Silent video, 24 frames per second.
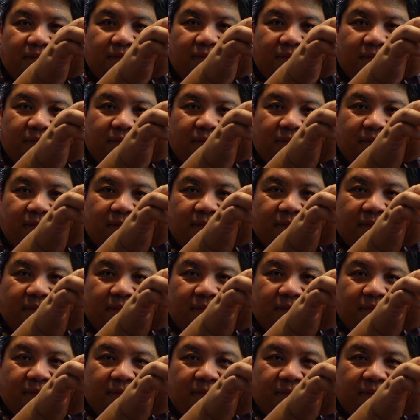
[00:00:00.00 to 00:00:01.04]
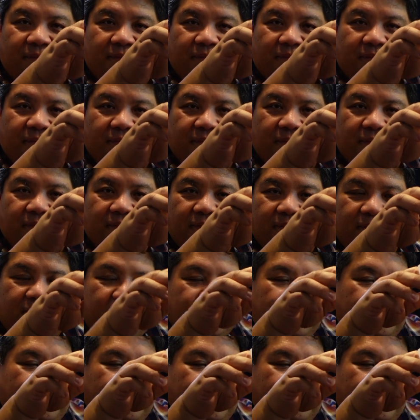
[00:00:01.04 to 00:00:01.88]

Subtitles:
Nothing is said.